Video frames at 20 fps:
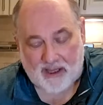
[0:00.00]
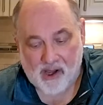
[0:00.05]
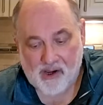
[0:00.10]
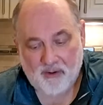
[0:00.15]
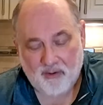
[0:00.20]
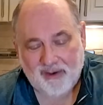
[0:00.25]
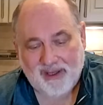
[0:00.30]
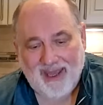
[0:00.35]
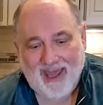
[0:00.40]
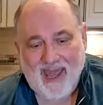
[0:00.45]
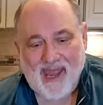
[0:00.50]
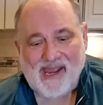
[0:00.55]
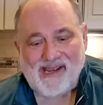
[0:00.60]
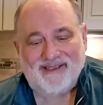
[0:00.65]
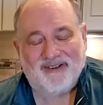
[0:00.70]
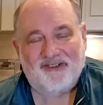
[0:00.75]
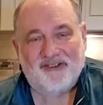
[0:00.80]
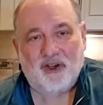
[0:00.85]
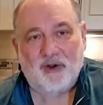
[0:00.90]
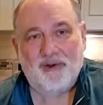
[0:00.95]

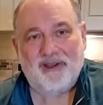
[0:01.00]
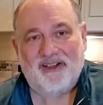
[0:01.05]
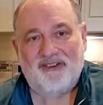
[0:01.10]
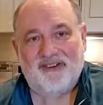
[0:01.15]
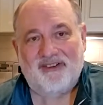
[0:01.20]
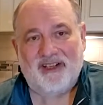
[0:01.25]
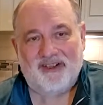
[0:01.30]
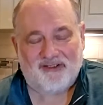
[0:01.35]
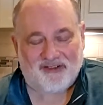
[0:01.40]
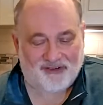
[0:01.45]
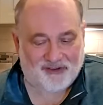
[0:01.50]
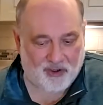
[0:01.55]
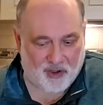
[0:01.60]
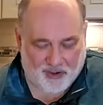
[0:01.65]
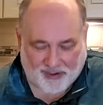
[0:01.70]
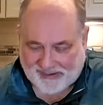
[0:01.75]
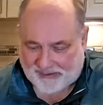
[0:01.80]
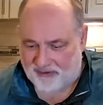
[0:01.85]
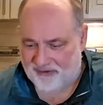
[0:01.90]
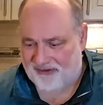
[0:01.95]
Okay, so let's get
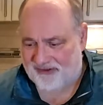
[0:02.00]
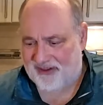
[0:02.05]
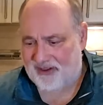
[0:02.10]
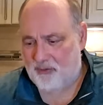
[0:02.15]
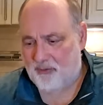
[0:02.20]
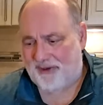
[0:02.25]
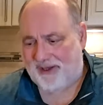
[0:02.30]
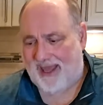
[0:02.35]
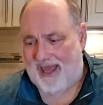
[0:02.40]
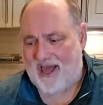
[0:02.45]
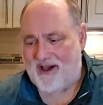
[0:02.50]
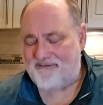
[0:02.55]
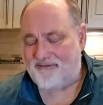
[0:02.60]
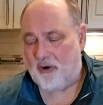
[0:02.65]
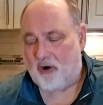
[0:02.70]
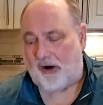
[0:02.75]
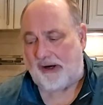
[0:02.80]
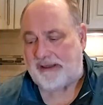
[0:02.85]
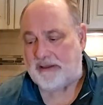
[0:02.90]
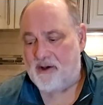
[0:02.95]
started. You see, we have
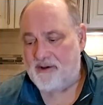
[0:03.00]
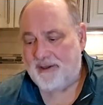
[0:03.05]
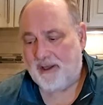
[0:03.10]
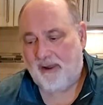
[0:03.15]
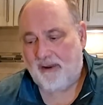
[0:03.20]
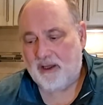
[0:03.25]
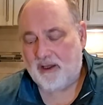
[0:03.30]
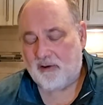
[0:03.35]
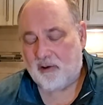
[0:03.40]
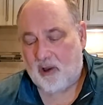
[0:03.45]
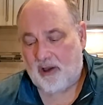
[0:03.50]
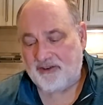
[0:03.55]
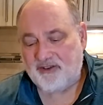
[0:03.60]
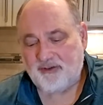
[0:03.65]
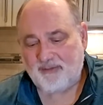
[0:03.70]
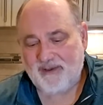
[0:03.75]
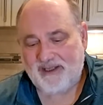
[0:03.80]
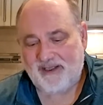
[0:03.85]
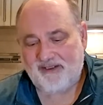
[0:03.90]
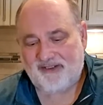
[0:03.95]
our
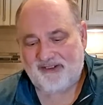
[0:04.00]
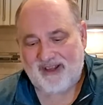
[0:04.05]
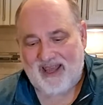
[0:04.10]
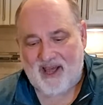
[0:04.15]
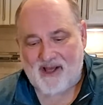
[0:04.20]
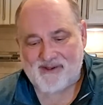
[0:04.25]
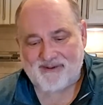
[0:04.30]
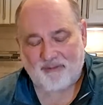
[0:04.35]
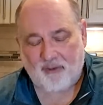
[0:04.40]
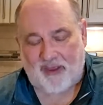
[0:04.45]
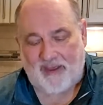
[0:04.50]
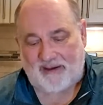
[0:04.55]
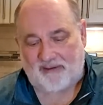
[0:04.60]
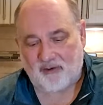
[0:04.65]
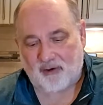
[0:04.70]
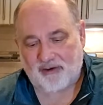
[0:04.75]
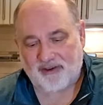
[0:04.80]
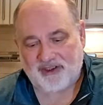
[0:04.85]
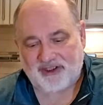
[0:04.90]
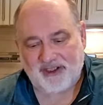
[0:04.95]
lunch meats out, we have
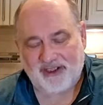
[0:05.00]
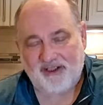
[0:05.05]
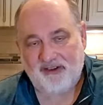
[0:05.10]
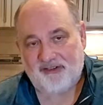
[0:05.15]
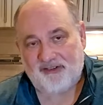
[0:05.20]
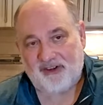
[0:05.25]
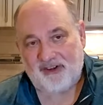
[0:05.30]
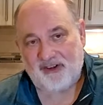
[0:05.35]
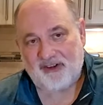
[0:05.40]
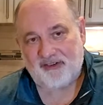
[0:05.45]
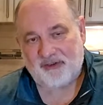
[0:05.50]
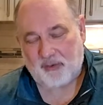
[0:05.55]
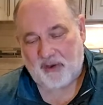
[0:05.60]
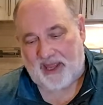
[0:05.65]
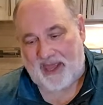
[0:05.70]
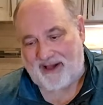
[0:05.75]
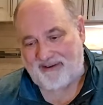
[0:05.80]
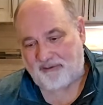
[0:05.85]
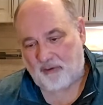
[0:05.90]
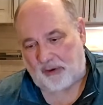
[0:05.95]
our cheeses,
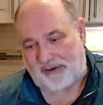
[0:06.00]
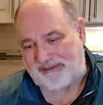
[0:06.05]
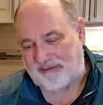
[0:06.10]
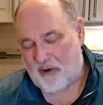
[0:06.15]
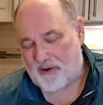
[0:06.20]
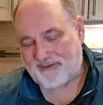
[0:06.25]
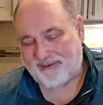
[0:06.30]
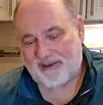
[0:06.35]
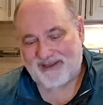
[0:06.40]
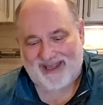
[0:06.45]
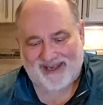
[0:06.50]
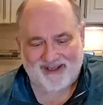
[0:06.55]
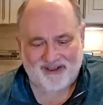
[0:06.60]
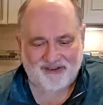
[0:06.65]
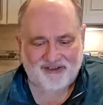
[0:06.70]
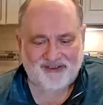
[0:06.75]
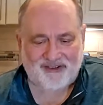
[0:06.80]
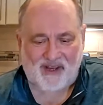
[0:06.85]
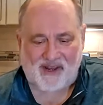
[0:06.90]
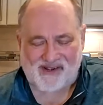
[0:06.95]
we have all of our
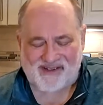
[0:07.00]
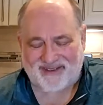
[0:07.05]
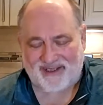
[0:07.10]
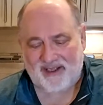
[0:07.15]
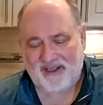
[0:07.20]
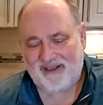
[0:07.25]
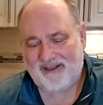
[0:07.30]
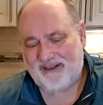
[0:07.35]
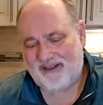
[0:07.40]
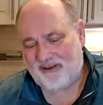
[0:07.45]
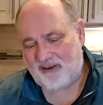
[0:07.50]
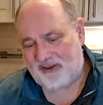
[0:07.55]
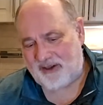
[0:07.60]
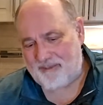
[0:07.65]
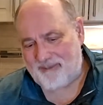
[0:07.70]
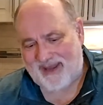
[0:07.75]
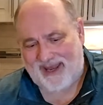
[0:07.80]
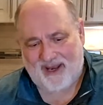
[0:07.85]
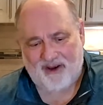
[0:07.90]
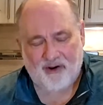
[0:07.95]
lettuce and onion and
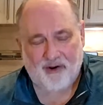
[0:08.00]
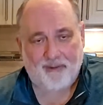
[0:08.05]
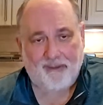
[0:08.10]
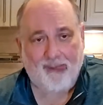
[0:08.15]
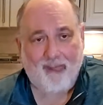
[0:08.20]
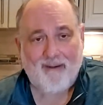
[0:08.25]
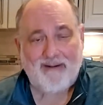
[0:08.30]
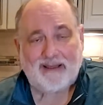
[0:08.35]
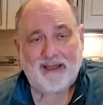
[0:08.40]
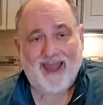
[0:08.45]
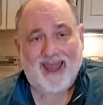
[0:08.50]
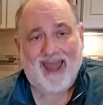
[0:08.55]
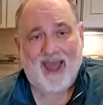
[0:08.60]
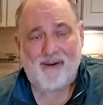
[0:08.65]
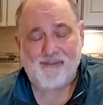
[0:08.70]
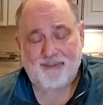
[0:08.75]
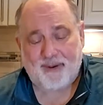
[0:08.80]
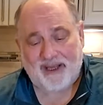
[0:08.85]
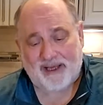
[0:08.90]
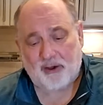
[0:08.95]
tomato,
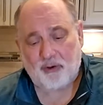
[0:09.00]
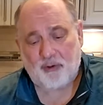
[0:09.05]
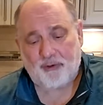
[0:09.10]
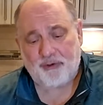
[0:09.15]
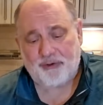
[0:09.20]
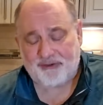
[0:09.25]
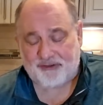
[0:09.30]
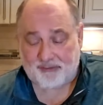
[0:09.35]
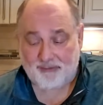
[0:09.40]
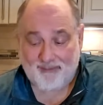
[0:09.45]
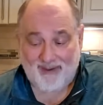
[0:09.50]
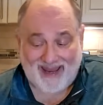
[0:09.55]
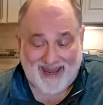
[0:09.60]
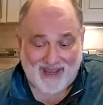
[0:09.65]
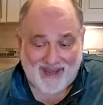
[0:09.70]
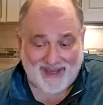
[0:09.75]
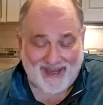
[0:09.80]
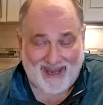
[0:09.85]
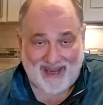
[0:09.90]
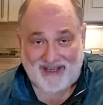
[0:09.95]
pickles,
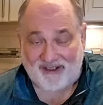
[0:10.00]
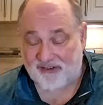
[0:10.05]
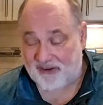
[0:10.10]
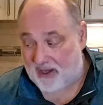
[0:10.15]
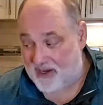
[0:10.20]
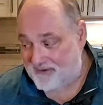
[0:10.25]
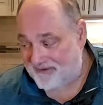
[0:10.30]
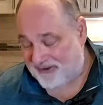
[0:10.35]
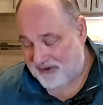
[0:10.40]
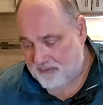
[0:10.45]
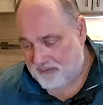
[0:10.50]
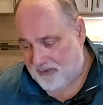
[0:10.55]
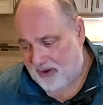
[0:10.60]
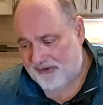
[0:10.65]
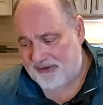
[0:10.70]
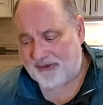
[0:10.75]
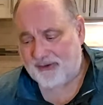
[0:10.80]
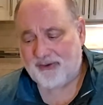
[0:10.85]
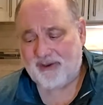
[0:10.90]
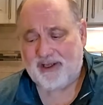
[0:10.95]
mayonnaise, I have some
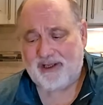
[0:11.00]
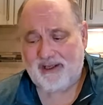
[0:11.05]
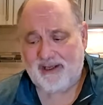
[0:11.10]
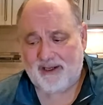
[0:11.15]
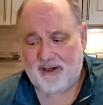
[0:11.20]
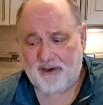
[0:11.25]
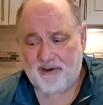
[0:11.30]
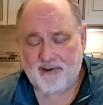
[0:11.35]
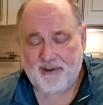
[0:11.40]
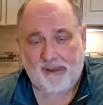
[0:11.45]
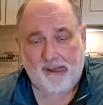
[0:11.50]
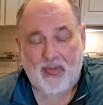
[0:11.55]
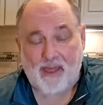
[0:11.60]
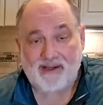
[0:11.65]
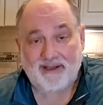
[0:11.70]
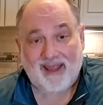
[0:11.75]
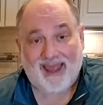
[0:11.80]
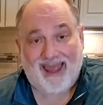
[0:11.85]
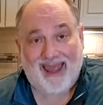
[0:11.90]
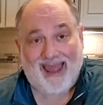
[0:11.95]
mustard here,
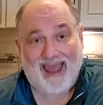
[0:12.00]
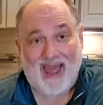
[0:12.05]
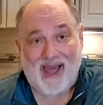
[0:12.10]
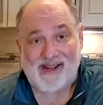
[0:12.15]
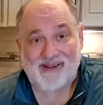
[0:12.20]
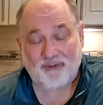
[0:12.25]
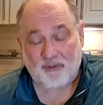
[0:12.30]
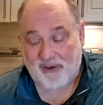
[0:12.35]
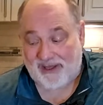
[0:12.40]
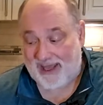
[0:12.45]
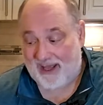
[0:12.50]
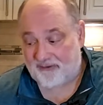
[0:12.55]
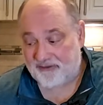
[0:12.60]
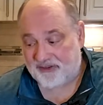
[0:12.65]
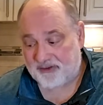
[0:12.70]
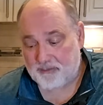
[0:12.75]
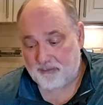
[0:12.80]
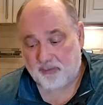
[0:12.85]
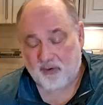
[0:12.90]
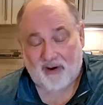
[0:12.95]
and we have
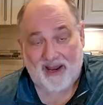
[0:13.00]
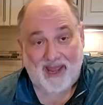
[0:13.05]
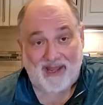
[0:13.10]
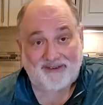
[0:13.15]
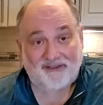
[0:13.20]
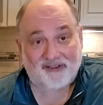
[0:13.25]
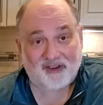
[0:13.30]
some bread.